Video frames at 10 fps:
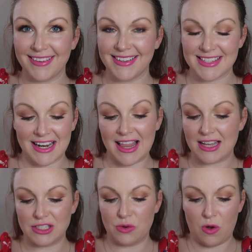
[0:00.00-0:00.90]
It's gonna
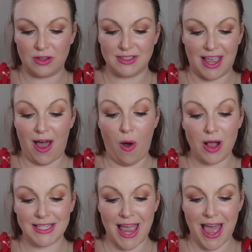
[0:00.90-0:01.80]
last you
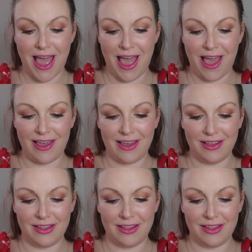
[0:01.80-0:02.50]
all day.